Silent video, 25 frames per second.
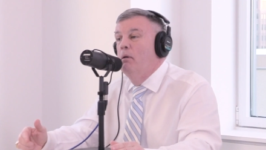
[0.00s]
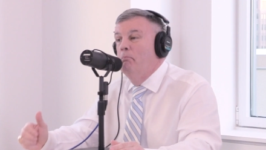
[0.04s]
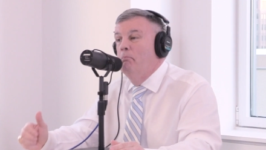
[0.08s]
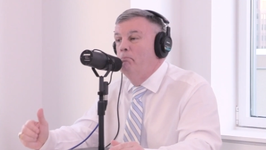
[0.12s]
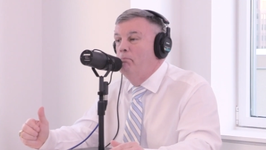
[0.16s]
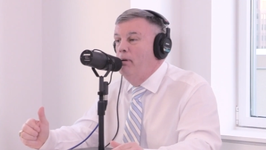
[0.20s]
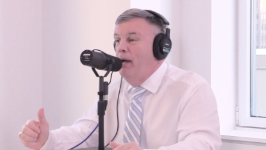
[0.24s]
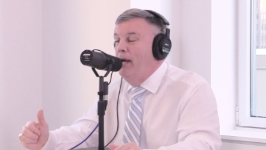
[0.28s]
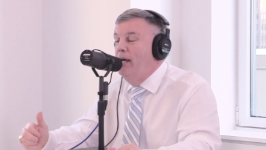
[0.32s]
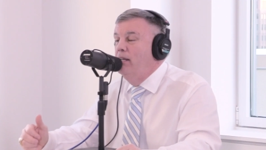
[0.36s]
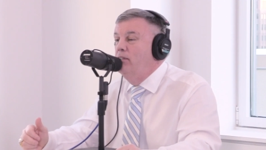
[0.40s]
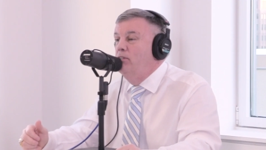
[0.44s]

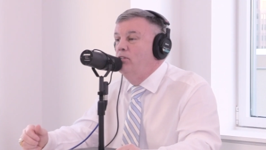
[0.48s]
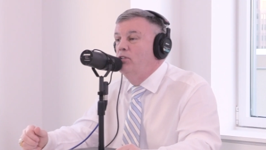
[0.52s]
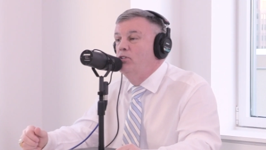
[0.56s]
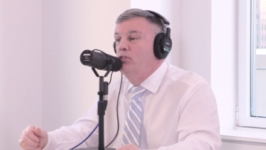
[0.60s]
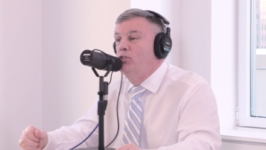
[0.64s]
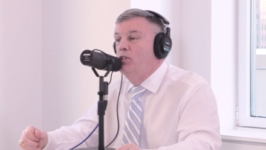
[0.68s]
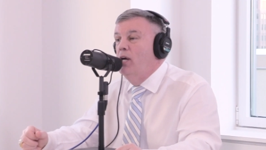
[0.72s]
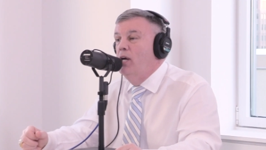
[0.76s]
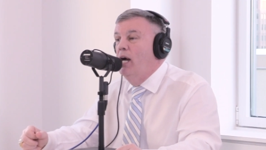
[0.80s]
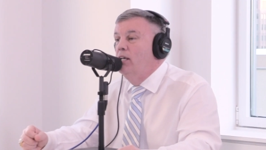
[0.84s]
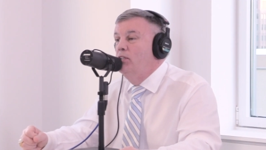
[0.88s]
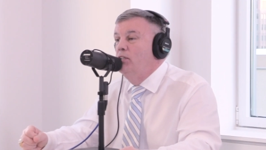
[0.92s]
compared to
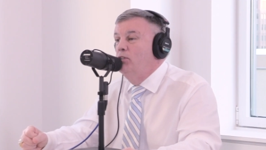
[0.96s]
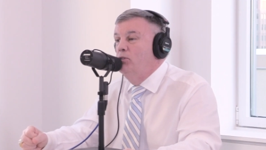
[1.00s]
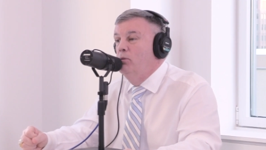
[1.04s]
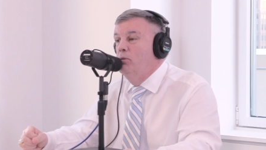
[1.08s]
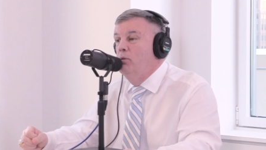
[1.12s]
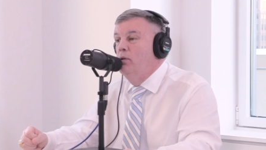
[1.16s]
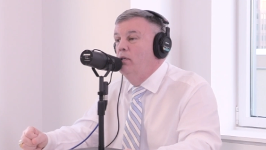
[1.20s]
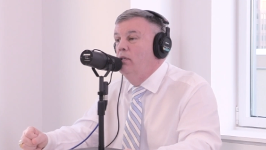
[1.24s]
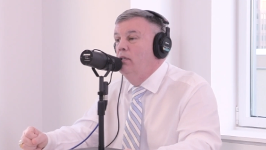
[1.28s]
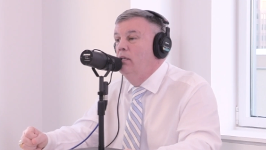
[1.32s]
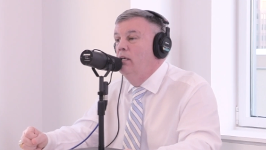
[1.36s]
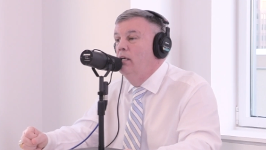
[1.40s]

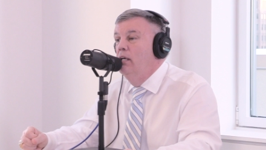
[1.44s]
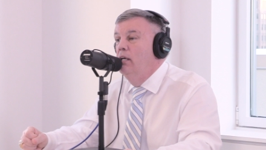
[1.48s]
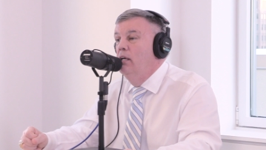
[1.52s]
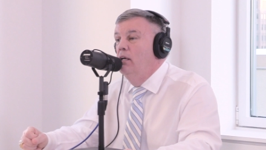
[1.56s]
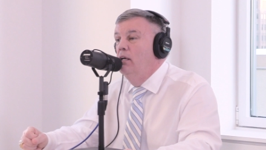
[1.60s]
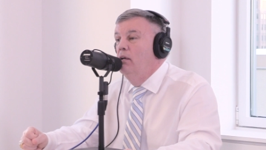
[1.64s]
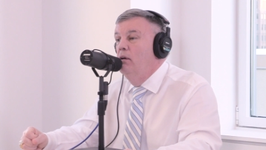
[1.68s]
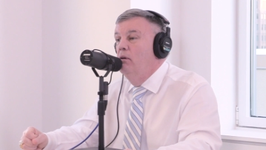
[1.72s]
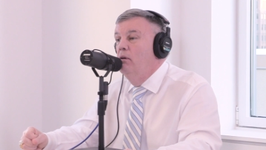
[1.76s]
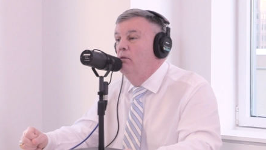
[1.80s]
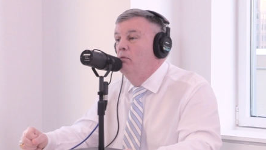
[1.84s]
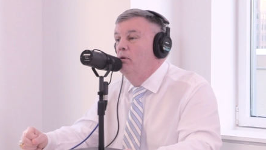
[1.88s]
Joshua,
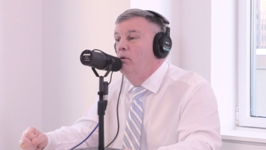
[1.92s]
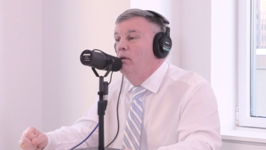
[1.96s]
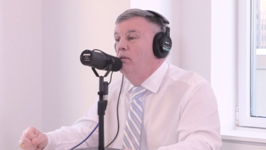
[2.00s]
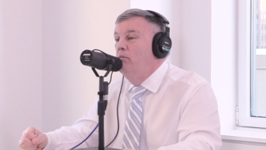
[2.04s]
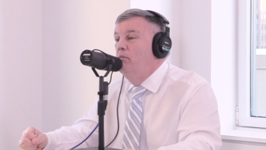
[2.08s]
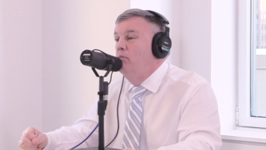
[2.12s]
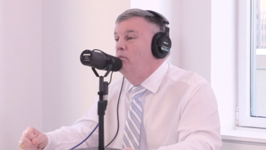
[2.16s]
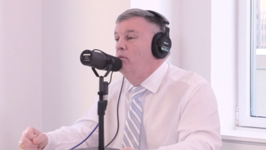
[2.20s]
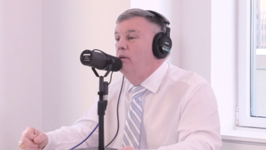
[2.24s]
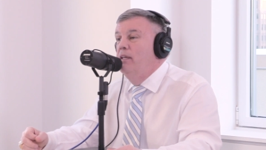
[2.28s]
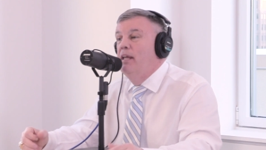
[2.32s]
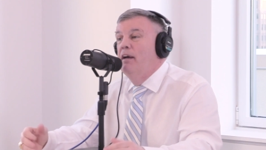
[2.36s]

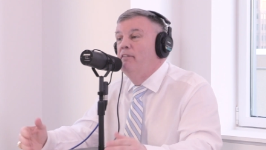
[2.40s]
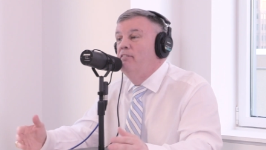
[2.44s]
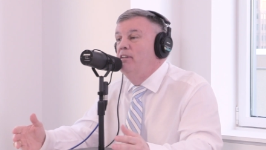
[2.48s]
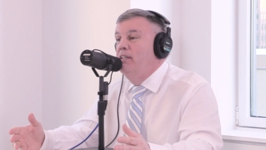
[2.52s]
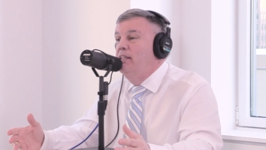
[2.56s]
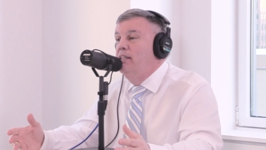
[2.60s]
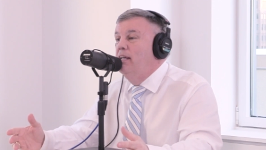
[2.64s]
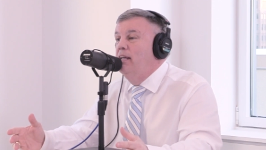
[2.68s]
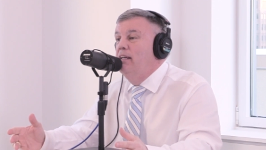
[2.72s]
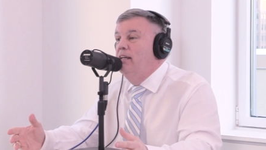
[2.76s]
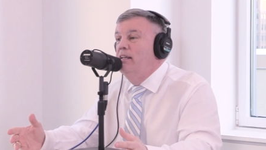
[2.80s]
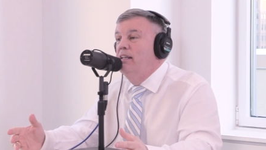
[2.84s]
with
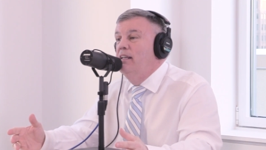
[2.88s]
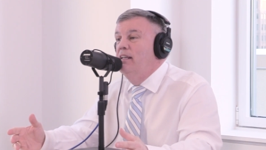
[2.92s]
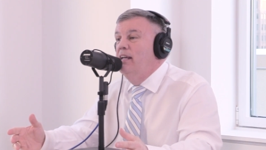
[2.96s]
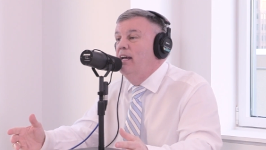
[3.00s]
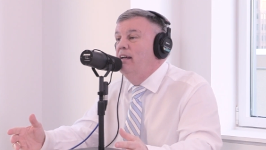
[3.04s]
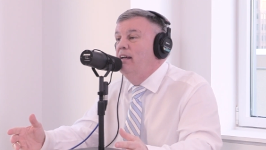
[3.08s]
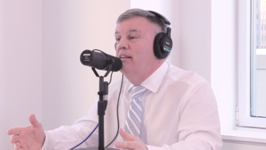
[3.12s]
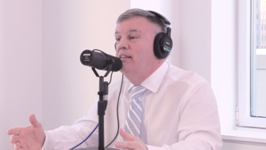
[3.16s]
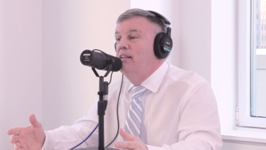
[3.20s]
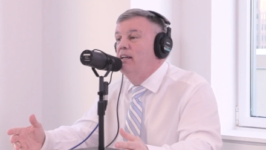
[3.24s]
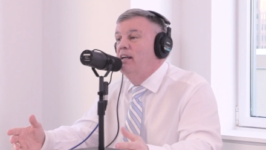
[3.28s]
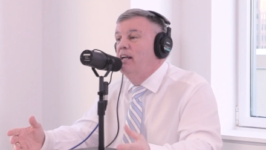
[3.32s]
everything
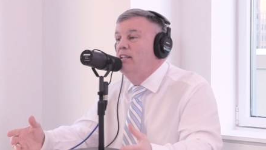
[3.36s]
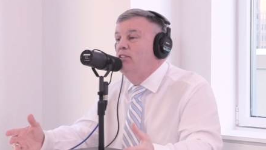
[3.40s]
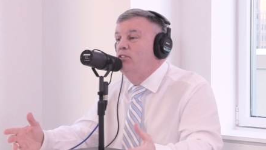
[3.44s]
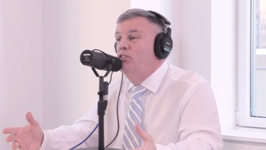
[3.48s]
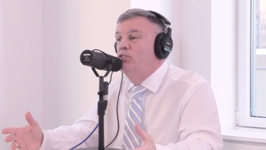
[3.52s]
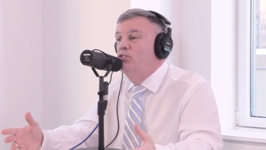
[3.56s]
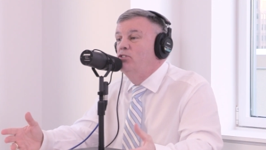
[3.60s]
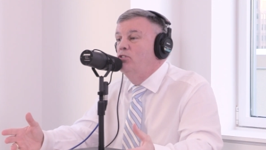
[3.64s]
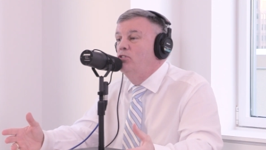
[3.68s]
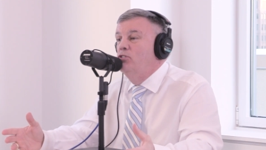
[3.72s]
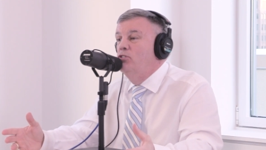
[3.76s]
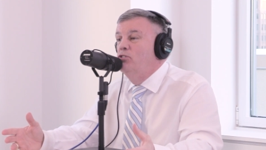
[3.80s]
there that I
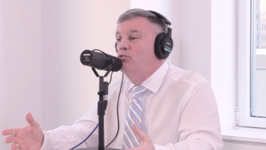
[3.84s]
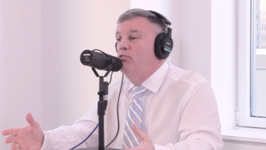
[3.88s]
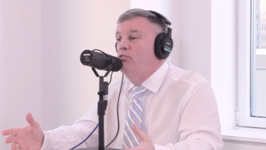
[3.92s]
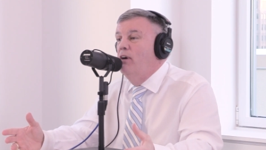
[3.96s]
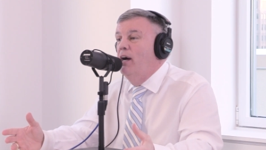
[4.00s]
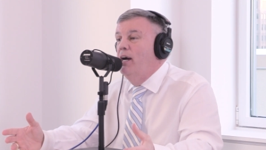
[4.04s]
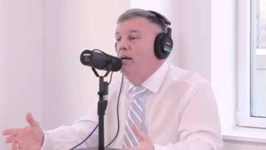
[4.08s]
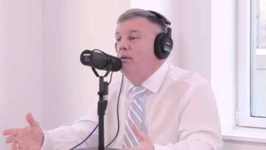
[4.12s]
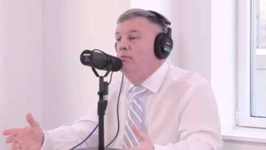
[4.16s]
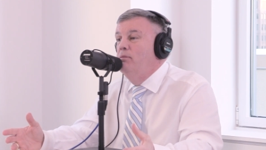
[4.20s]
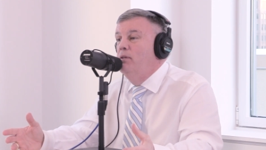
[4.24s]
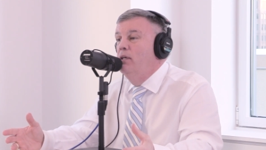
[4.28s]
just
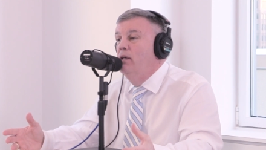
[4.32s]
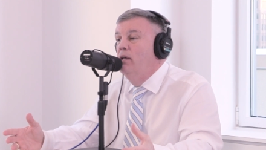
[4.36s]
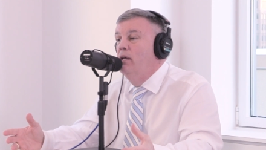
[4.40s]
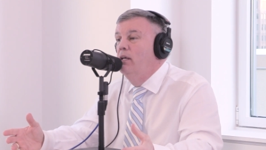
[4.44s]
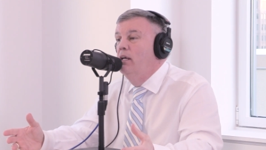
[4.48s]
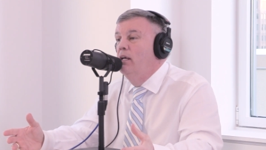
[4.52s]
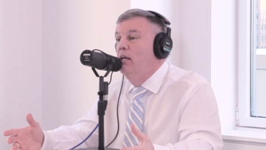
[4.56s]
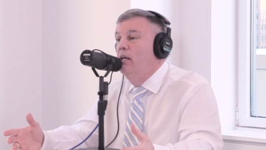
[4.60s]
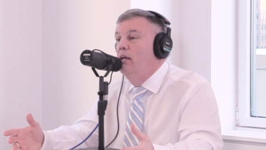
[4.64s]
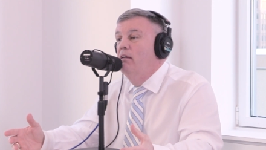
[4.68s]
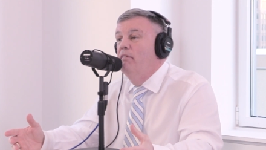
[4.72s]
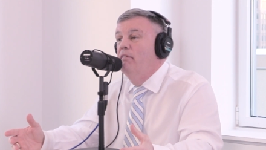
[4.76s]
described,
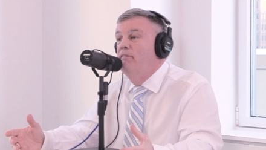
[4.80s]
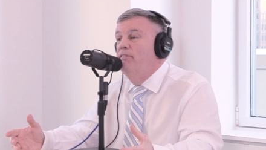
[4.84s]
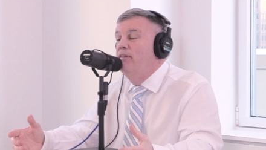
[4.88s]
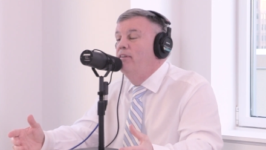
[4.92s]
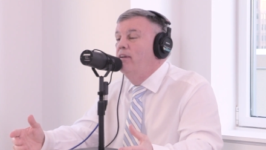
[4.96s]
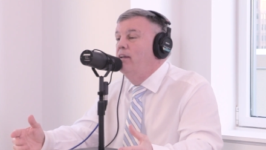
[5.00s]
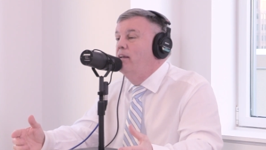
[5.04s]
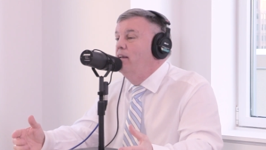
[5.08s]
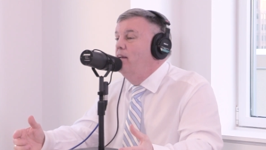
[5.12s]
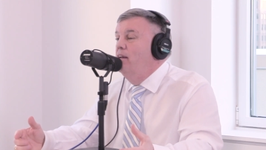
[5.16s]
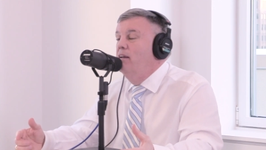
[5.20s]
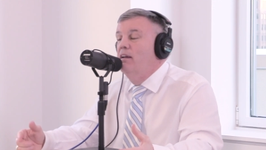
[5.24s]

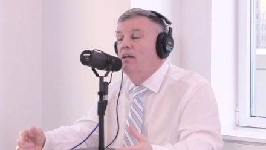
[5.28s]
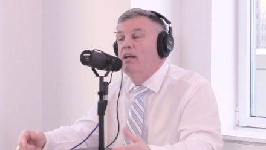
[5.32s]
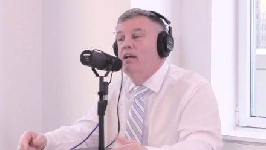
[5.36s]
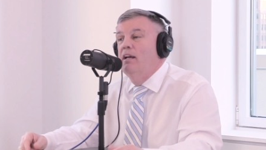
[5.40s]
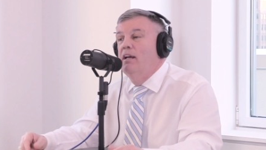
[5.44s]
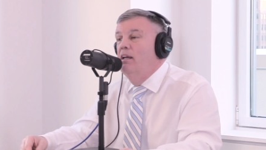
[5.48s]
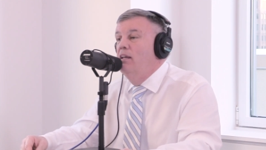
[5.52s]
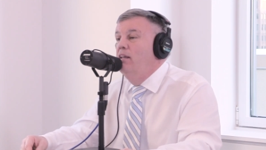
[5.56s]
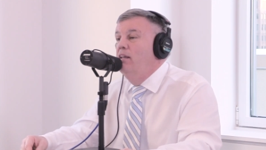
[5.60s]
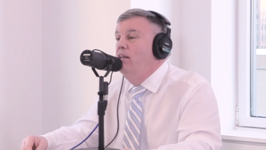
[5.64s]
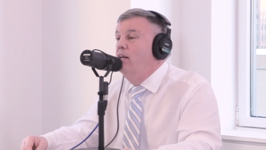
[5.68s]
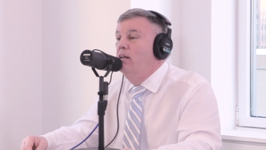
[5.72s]

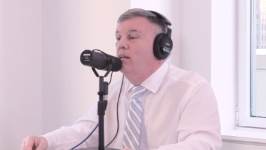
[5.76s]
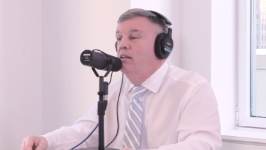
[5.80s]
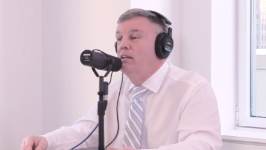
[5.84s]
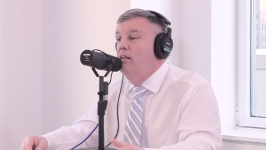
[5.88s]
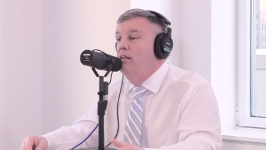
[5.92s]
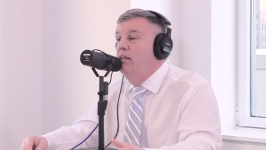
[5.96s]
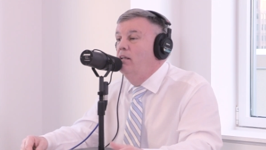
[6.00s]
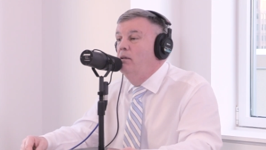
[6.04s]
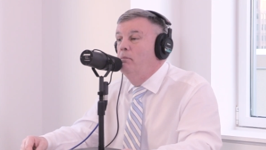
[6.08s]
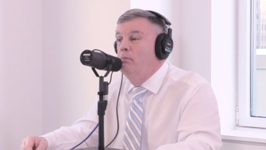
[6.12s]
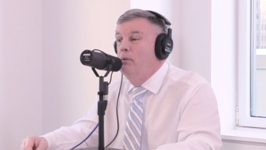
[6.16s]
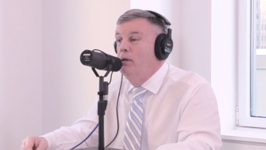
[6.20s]
you're going to
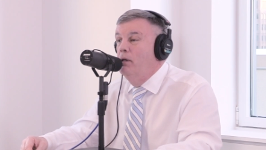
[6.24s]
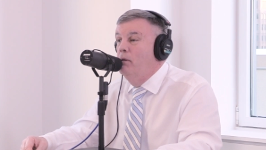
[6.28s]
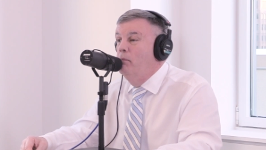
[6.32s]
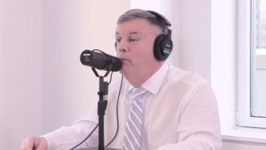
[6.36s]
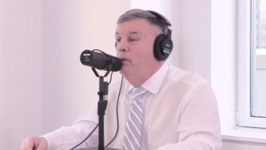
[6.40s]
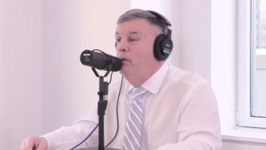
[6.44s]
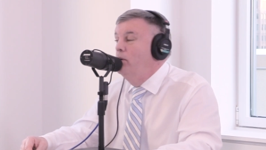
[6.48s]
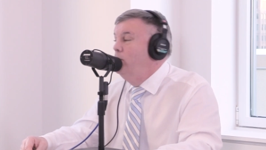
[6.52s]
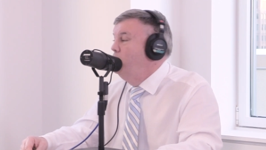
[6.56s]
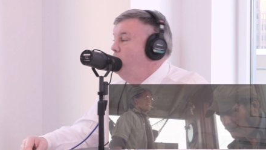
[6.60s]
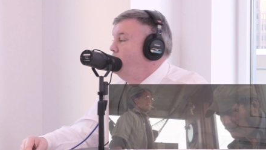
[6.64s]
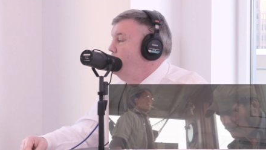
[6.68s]
need a bigger
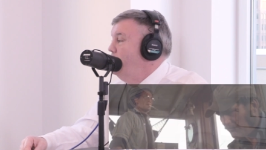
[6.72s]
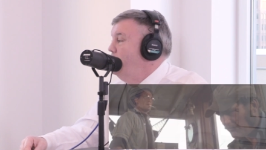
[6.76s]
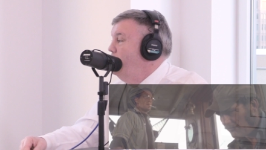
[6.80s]
boat.